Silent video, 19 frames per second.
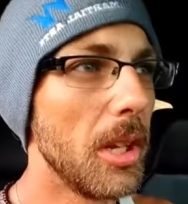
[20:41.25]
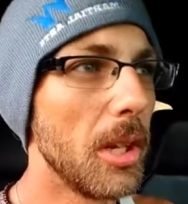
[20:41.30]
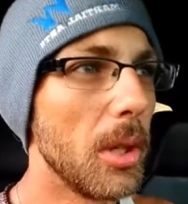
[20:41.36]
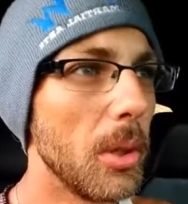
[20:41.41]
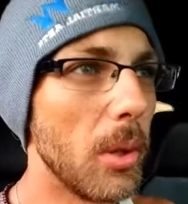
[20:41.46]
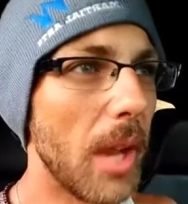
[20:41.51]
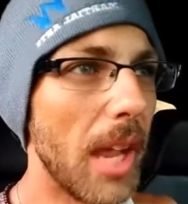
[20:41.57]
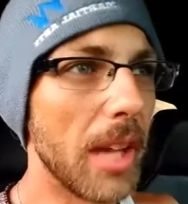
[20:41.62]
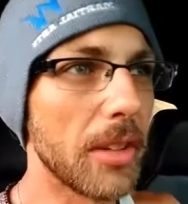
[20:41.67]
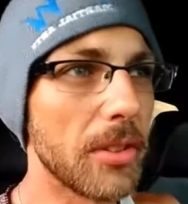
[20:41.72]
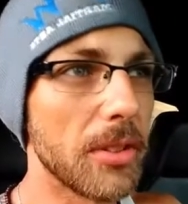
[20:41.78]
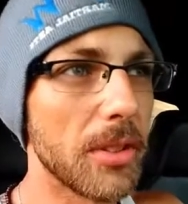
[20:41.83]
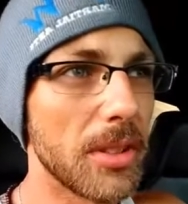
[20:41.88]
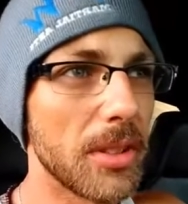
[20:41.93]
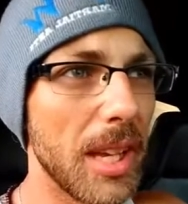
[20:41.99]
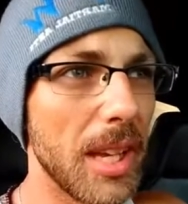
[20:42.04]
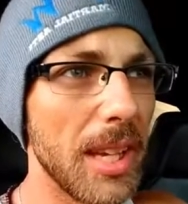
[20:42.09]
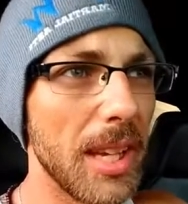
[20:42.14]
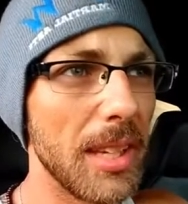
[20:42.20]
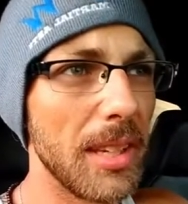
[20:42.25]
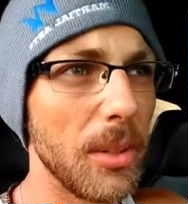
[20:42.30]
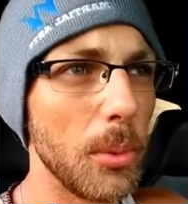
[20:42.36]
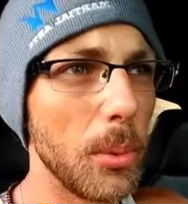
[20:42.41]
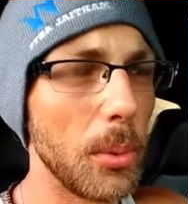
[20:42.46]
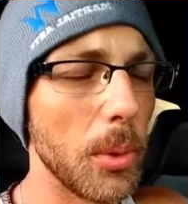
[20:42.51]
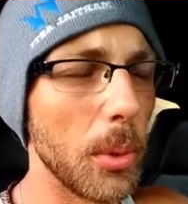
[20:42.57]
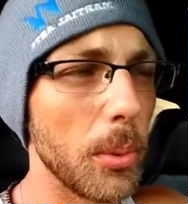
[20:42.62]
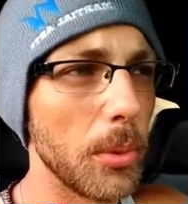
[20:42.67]
who
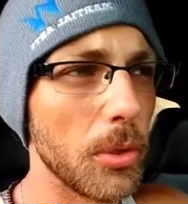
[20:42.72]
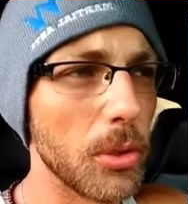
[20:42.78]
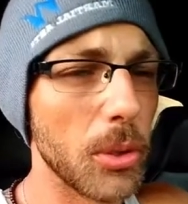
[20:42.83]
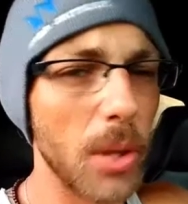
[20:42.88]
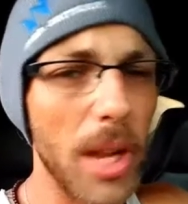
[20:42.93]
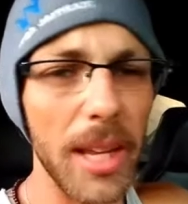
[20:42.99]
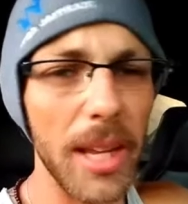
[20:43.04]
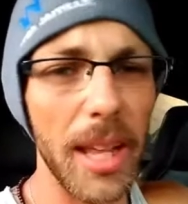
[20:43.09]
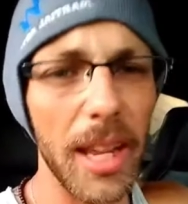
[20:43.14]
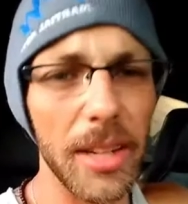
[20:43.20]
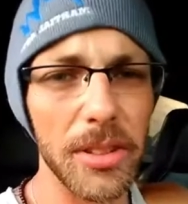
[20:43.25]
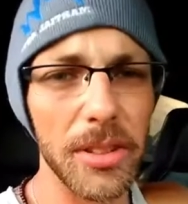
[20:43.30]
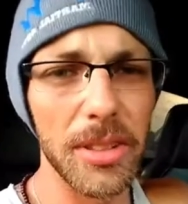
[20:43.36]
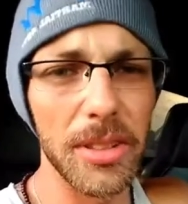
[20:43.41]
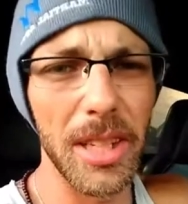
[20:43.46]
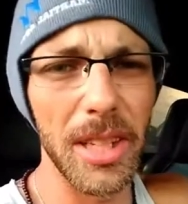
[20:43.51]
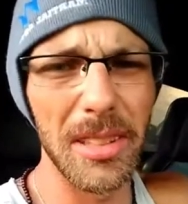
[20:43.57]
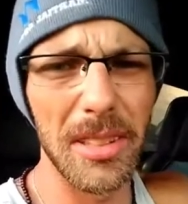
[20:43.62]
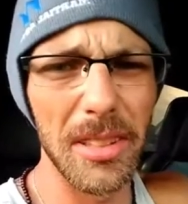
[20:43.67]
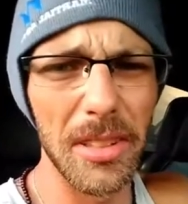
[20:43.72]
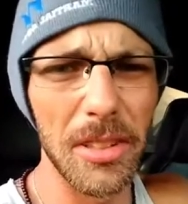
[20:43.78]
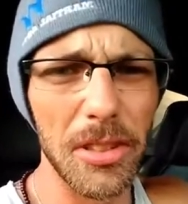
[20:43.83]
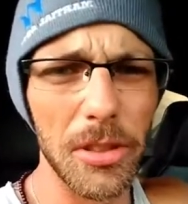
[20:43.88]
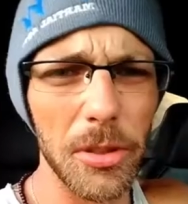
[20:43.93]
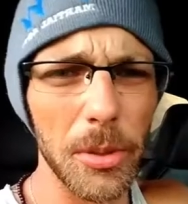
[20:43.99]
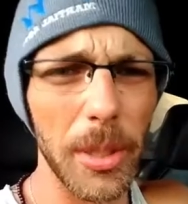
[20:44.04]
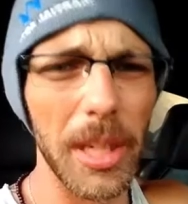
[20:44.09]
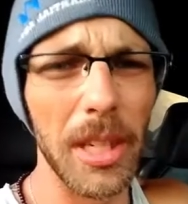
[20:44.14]
try to exercise
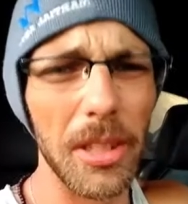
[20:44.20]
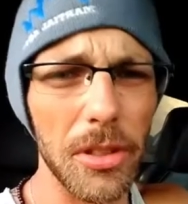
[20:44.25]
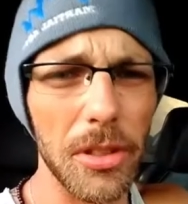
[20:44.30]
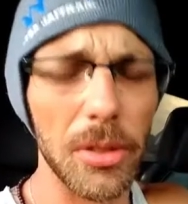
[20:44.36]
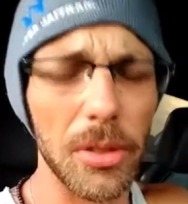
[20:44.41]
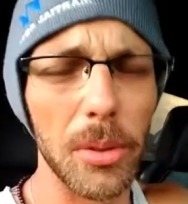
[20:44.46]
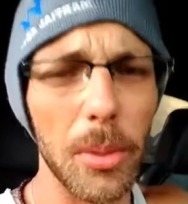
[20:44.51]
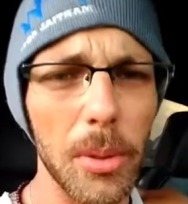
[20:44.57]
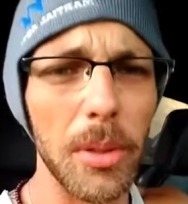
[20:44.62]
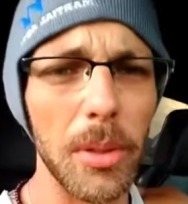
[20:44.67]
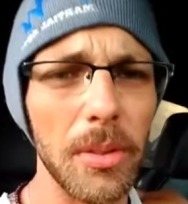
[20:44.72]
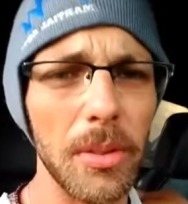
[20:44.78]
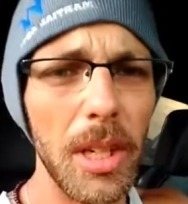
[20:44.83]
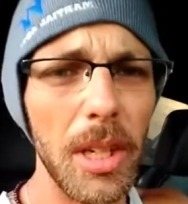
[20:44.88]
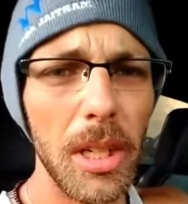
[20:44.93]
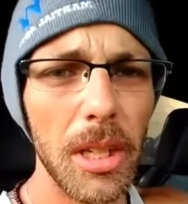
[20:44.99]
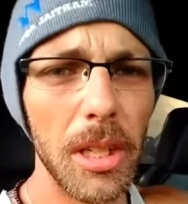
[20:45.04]
this strange sort of